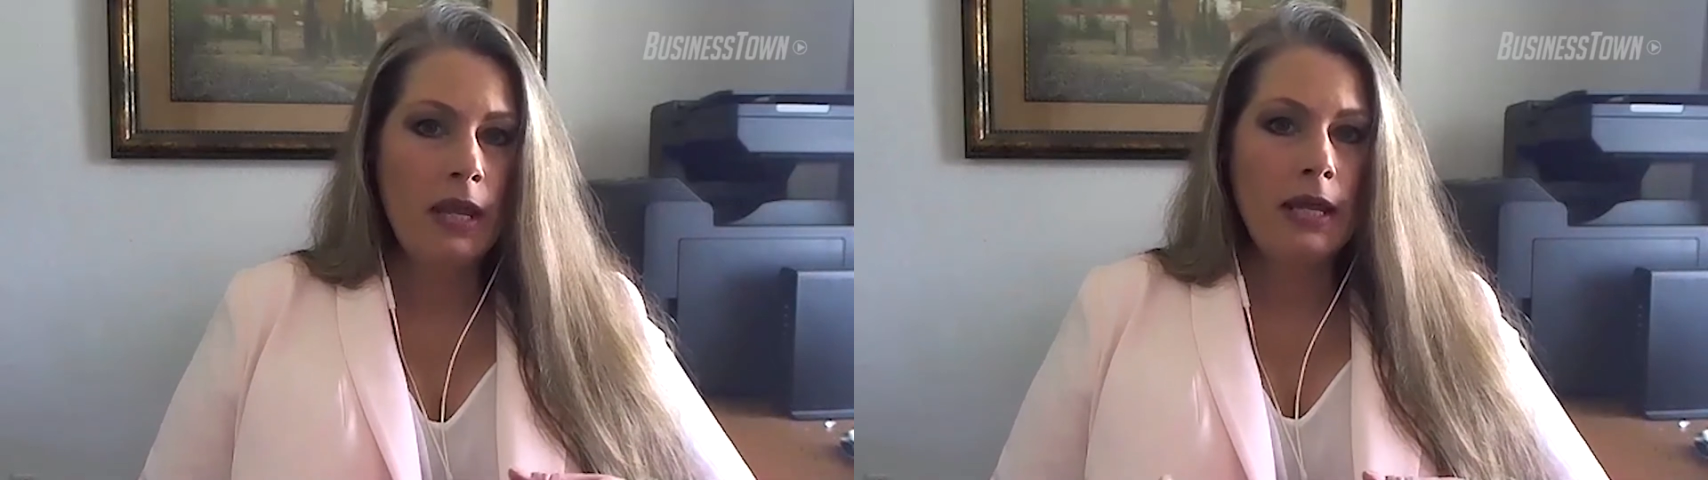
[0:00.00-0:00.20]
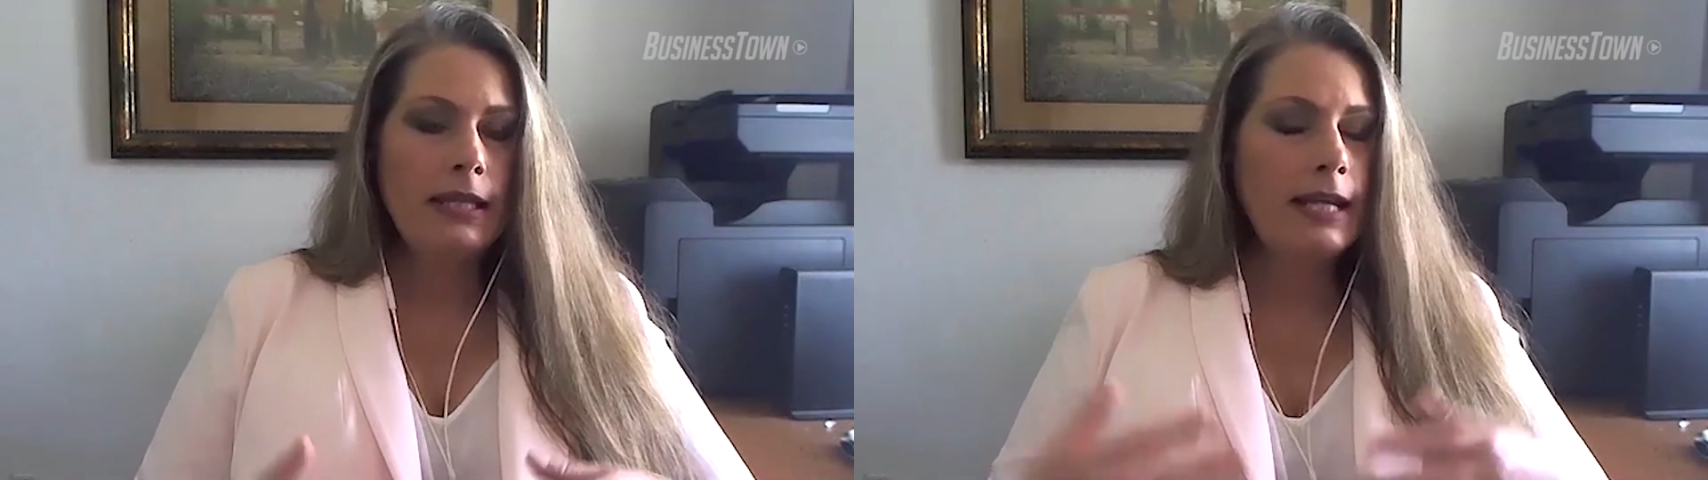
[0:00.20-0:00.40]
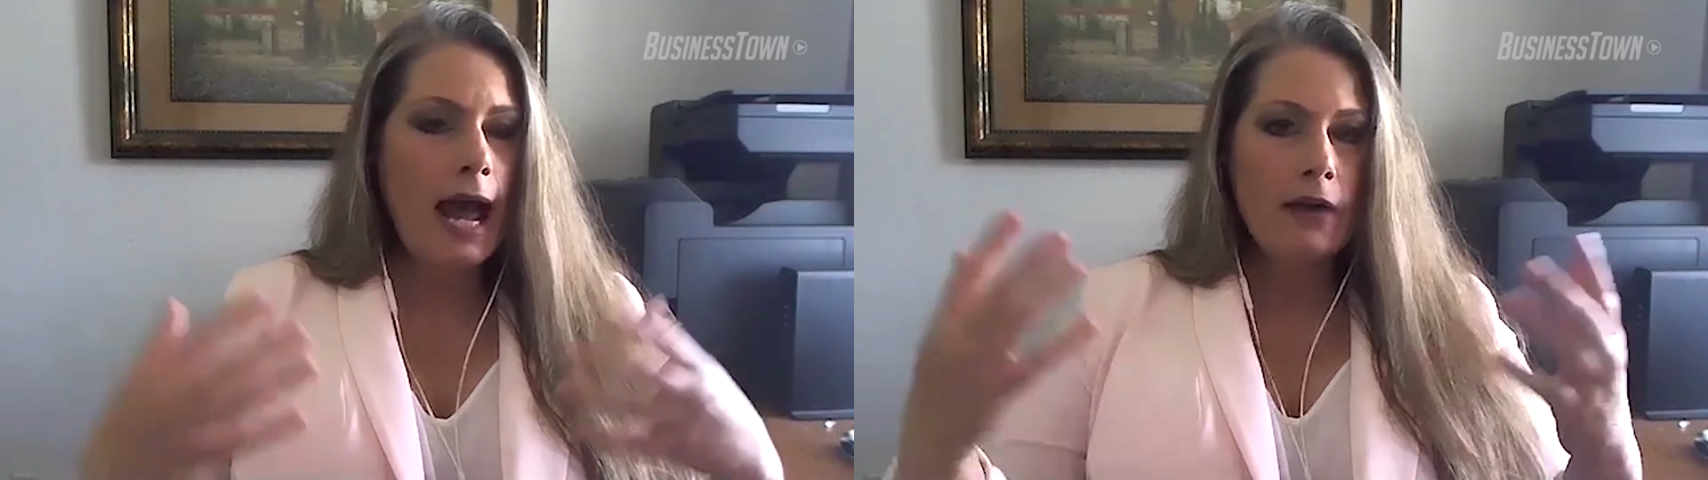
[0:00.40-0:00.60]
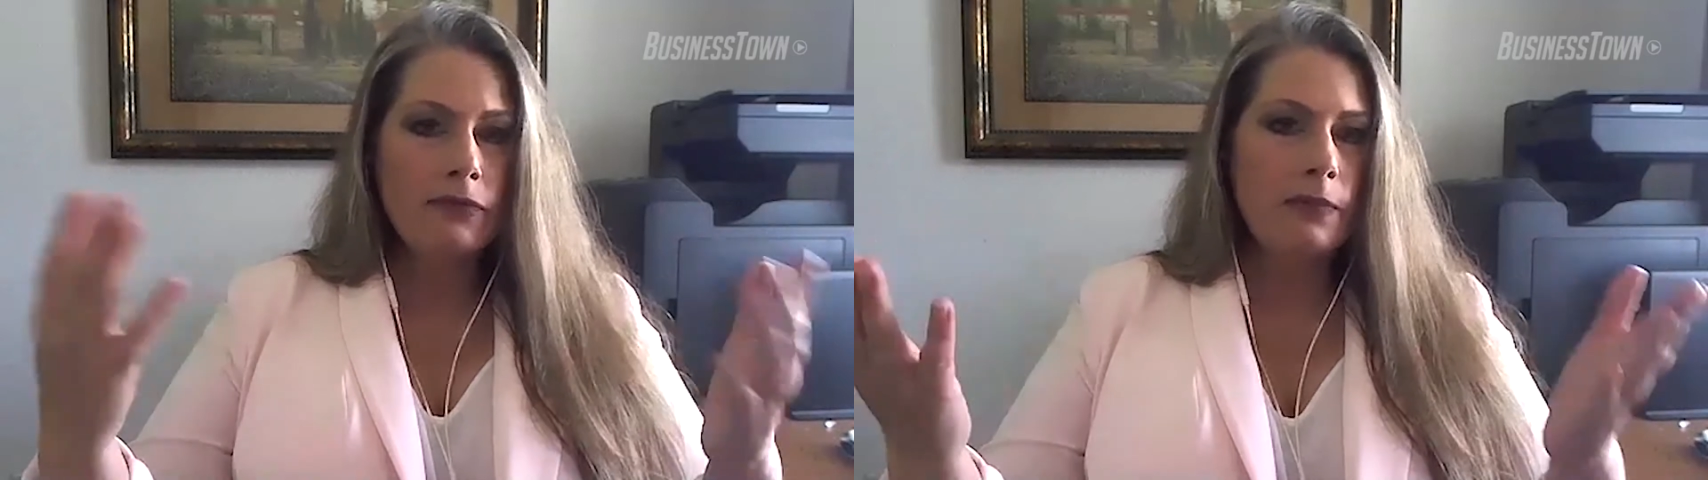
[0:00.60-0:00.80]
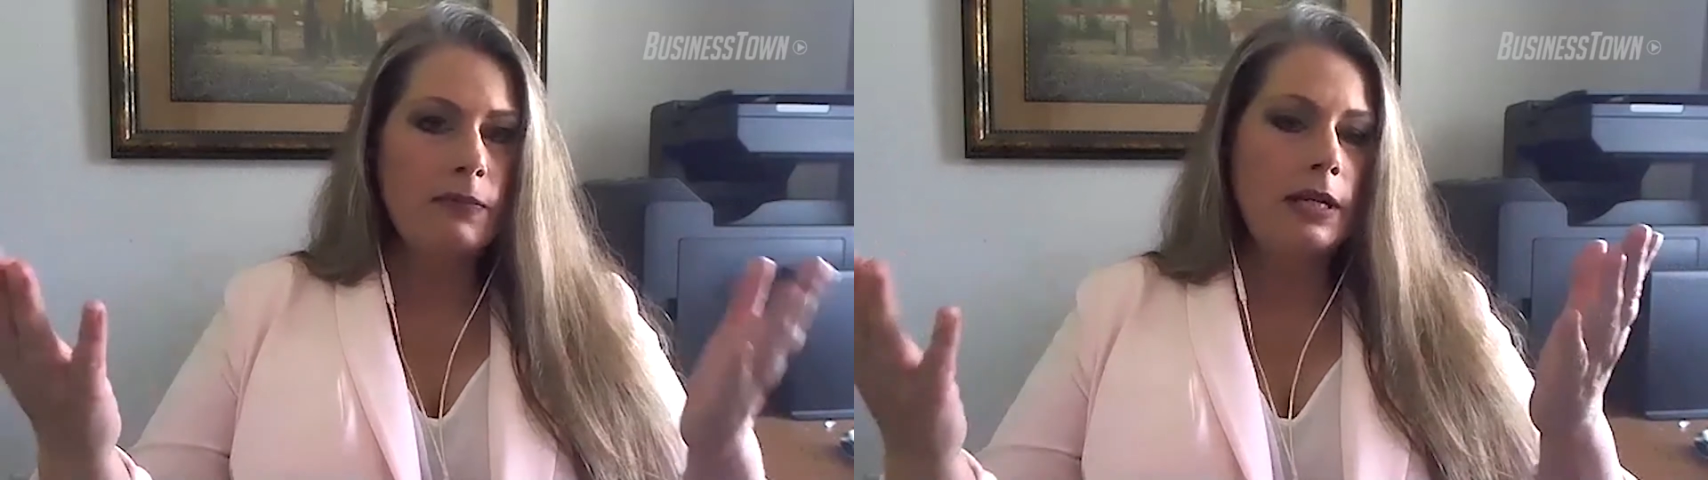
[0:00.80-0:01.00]
then have
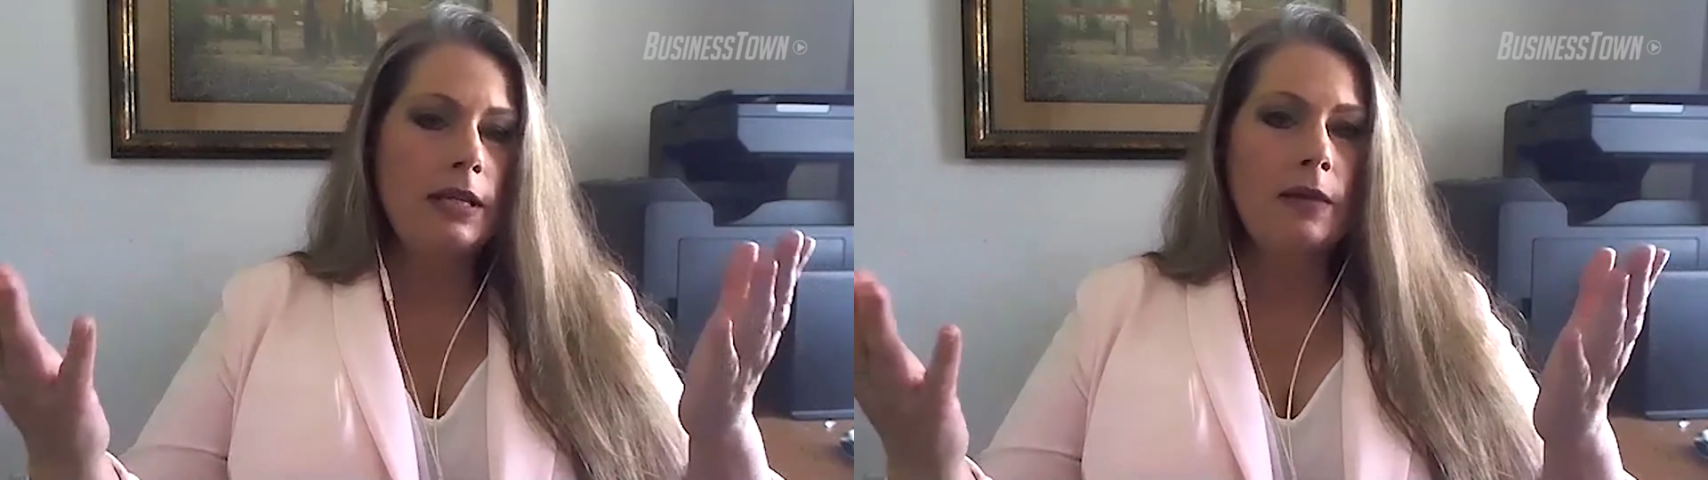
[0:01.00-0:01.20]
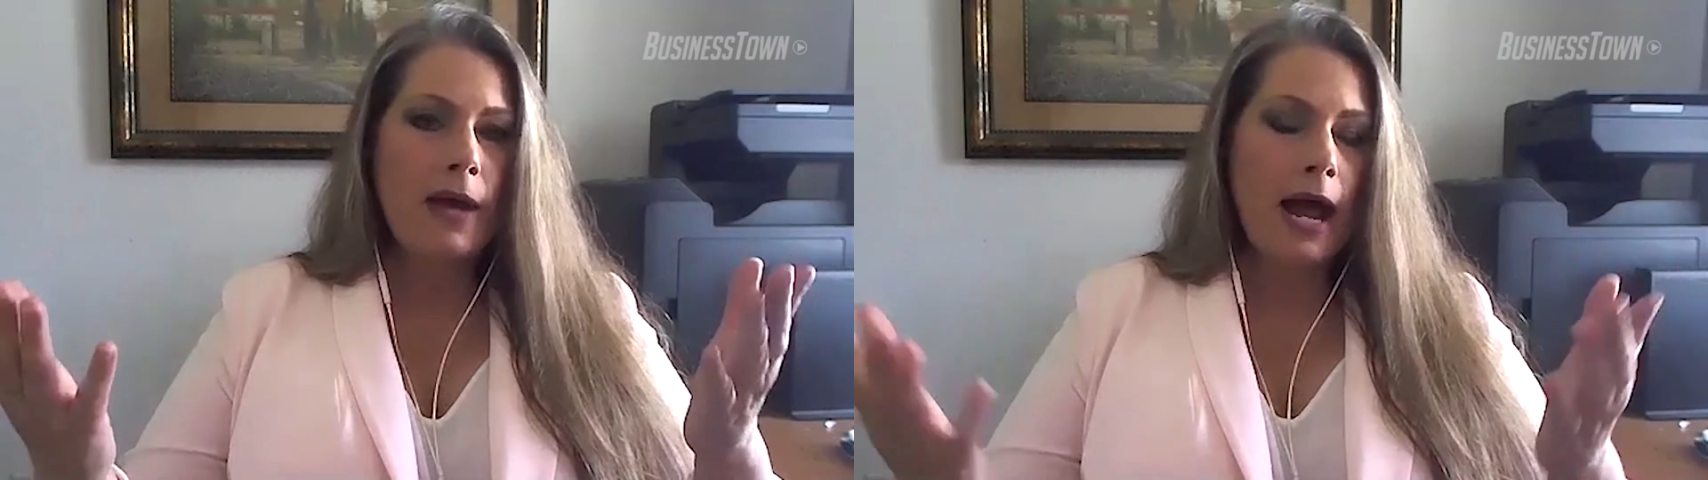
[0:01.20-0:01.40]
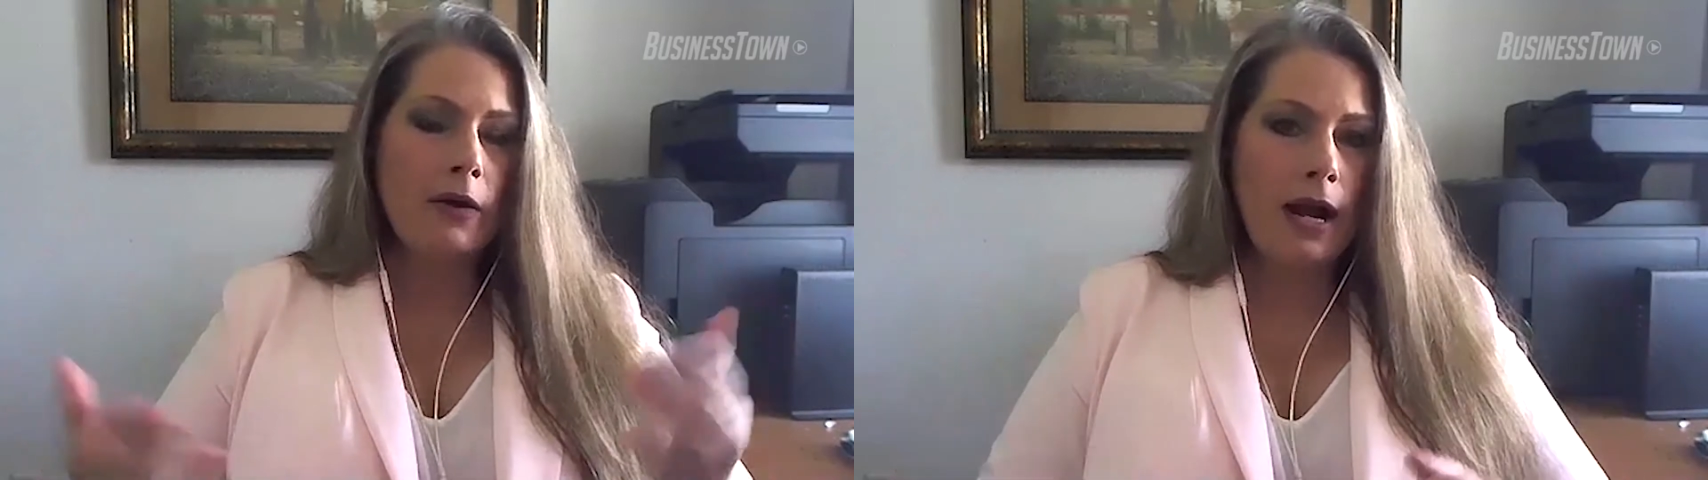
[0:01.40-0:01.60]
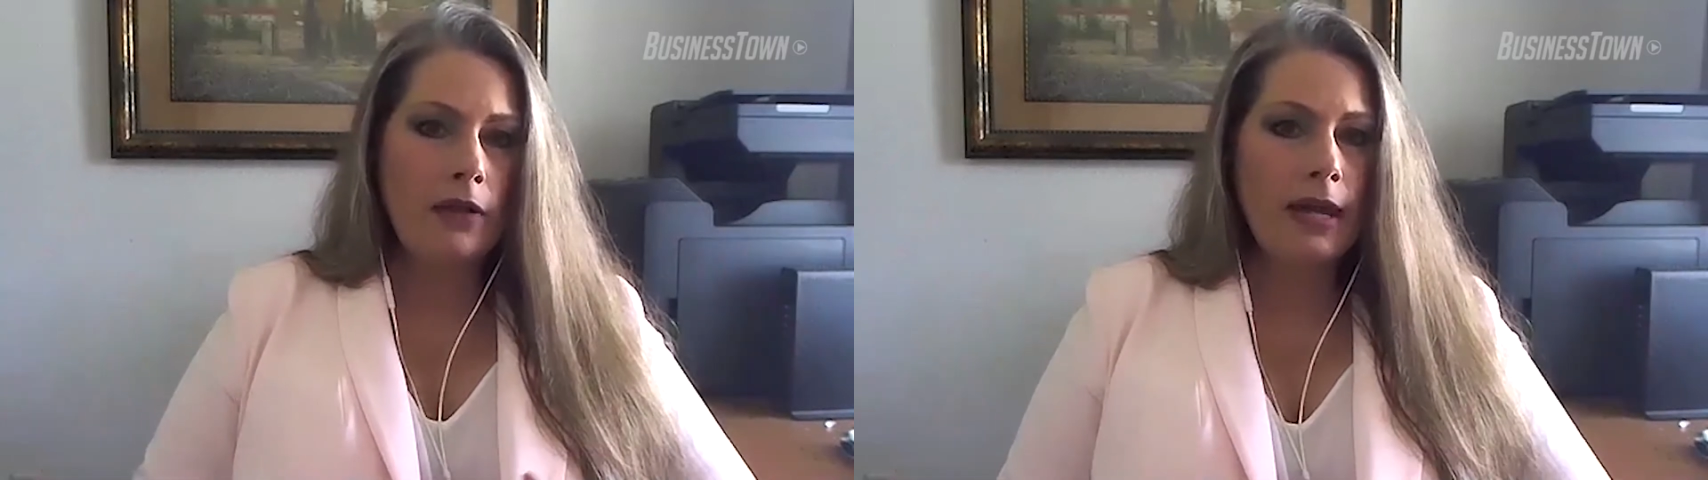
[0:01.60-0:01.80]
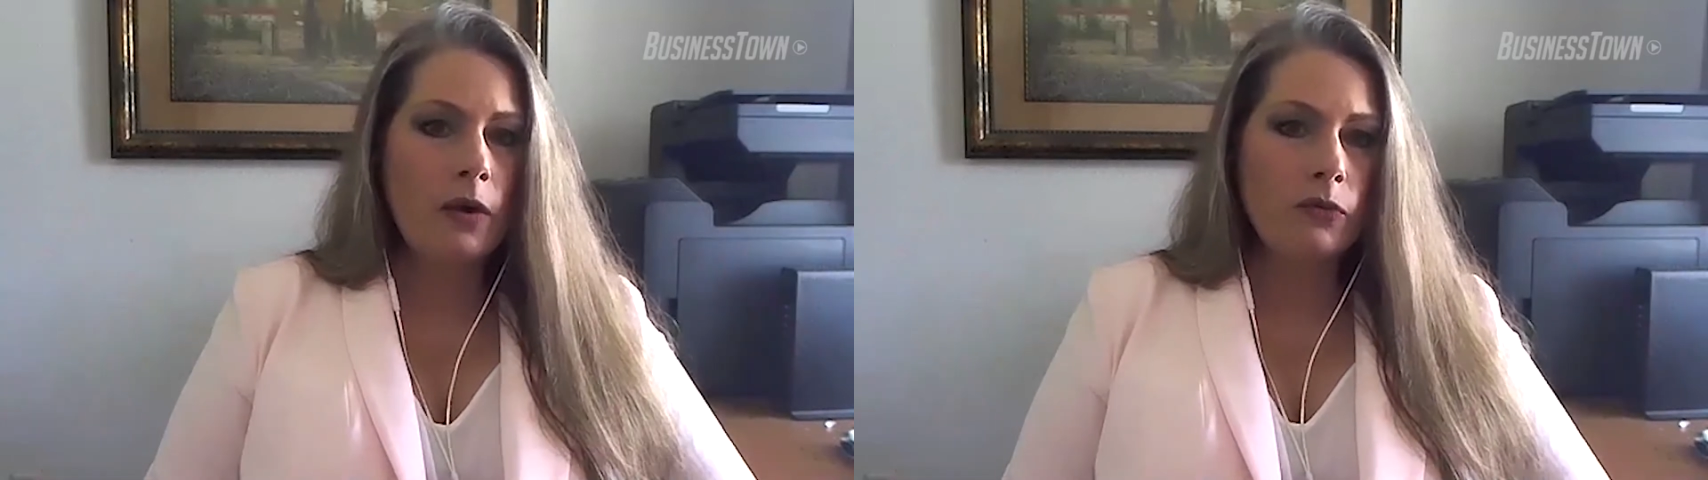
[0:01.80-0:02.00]
something in the
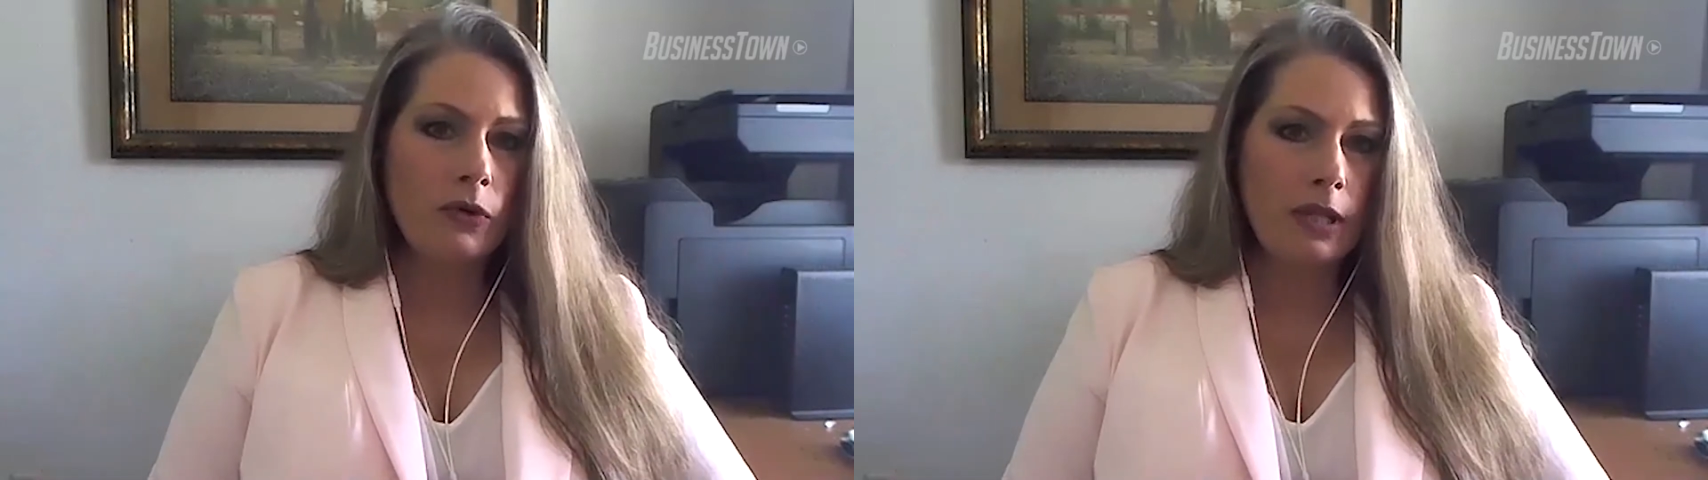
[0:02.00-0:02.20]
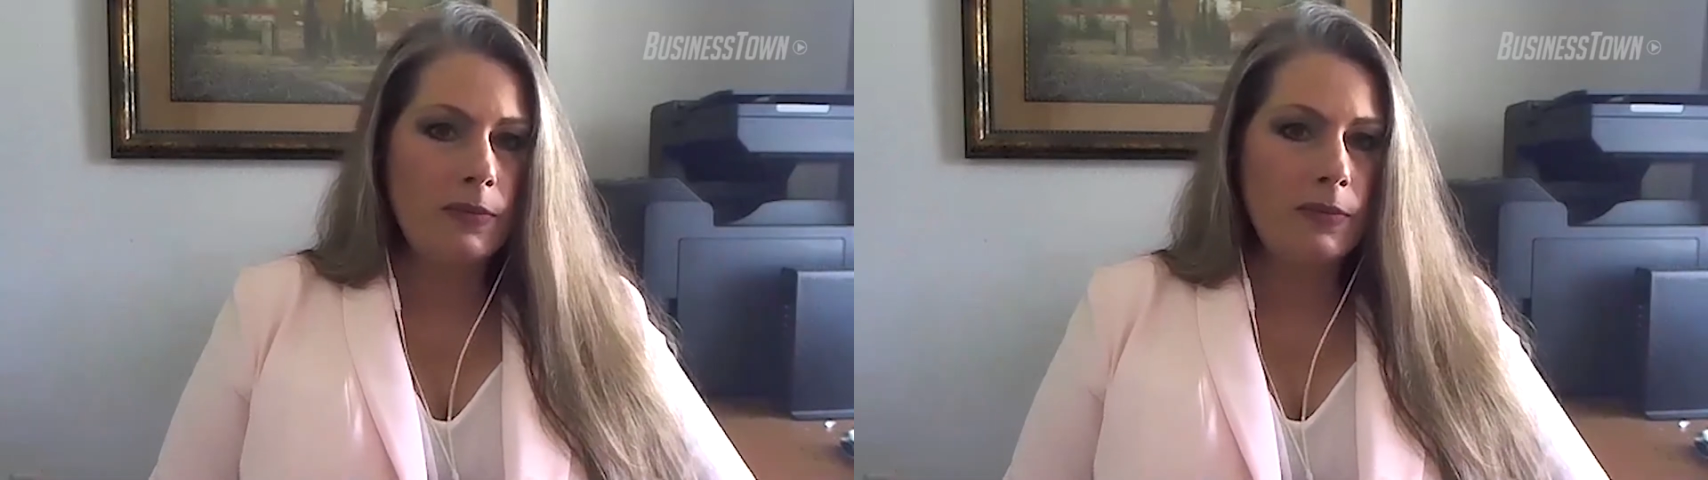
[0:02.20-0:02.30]
background that really